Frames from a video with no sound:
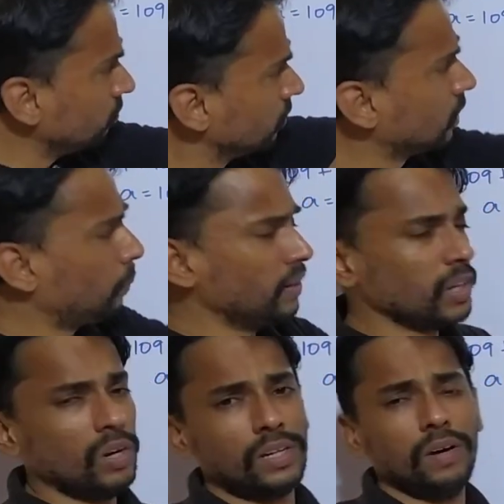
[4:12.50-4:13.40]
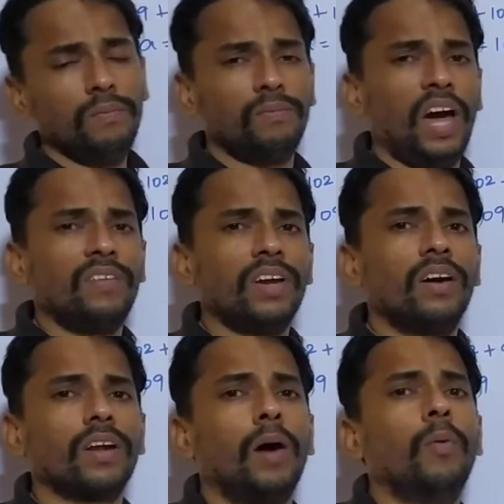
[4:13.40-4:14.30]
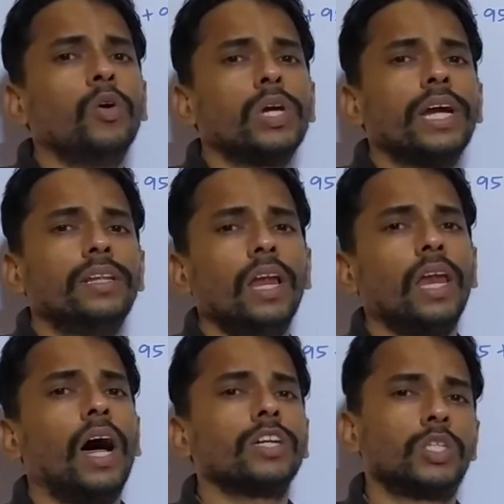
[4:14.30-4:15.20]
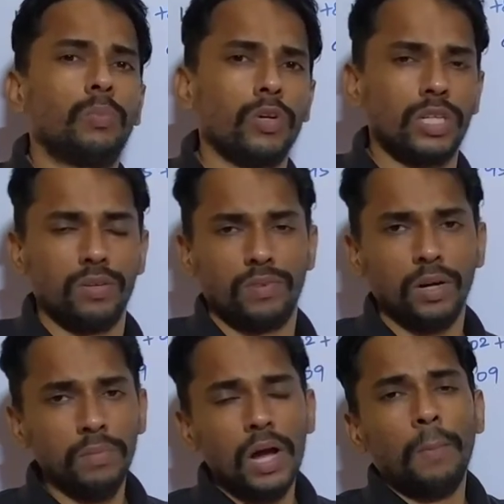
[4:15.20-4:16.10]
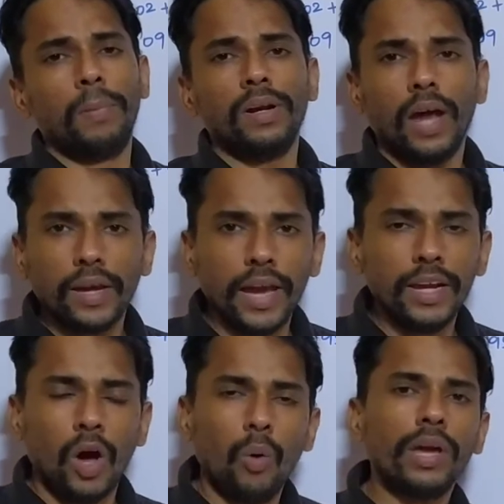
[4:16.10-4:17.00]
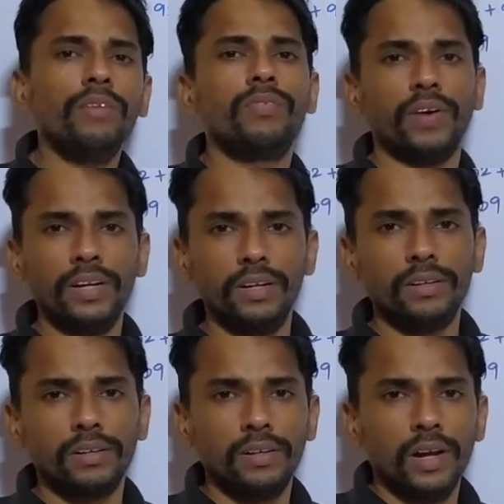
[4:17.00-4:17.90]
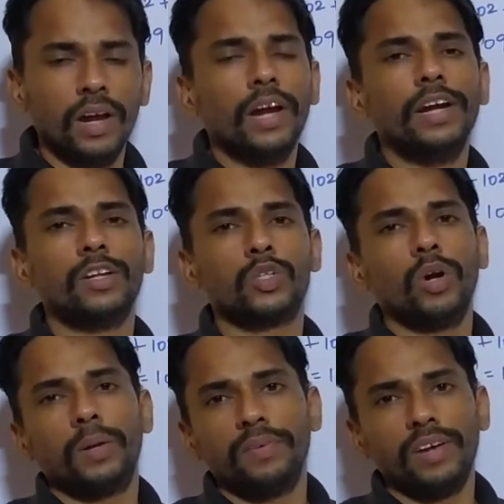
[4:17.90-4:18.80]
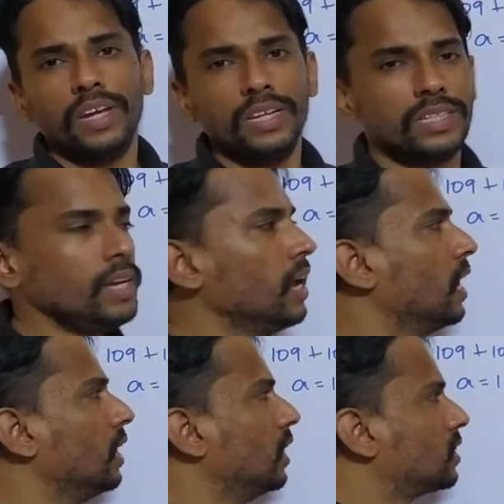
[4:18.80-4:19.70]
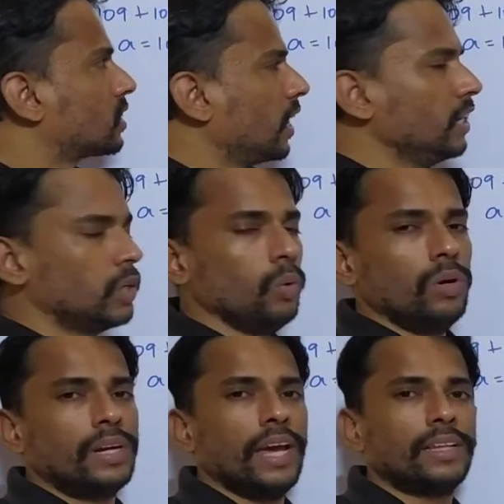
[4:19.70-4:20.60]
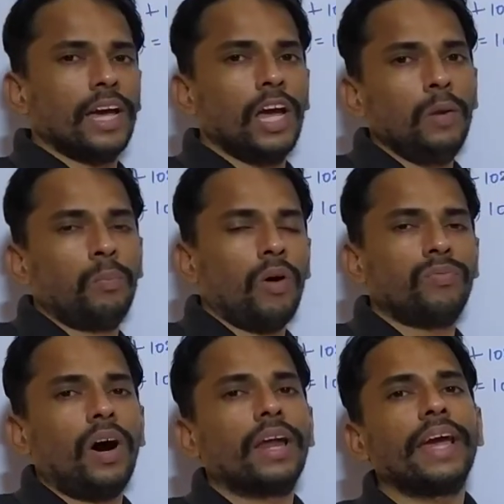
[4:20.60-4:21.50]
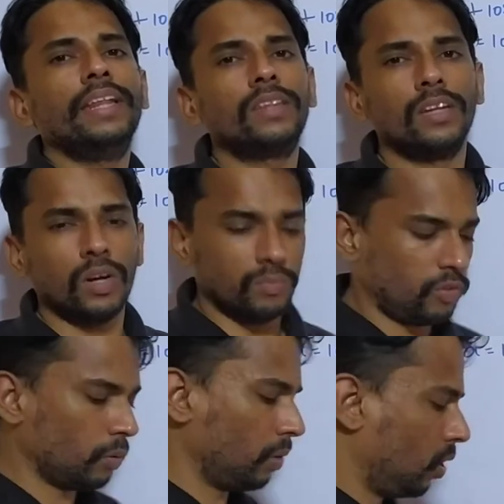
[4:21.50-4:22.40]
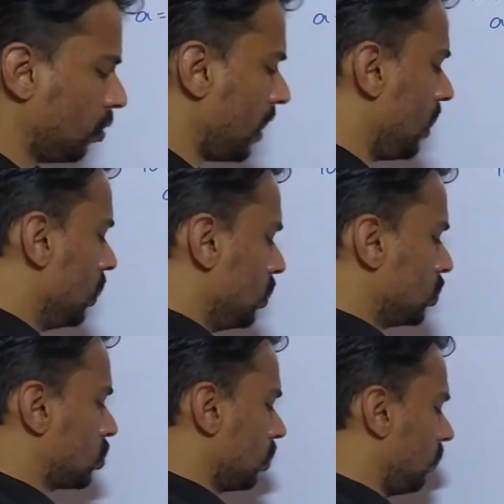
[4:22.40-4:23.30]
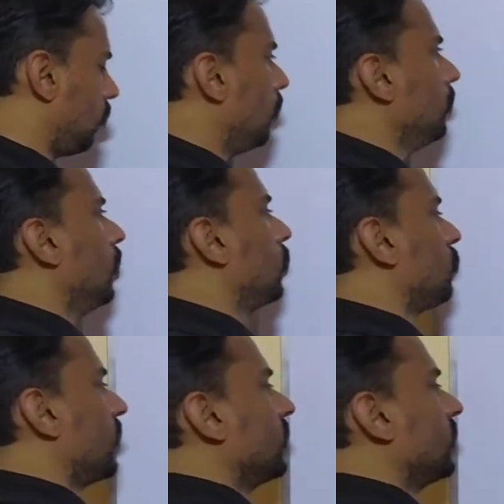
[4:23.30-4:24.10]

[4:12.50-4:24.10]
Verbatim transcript: with the particular term where we are about to get the last positive term. But again, how can we find it? It is going to be very easy. Let's try to take the help of our nth term formula. Okay. So the formula to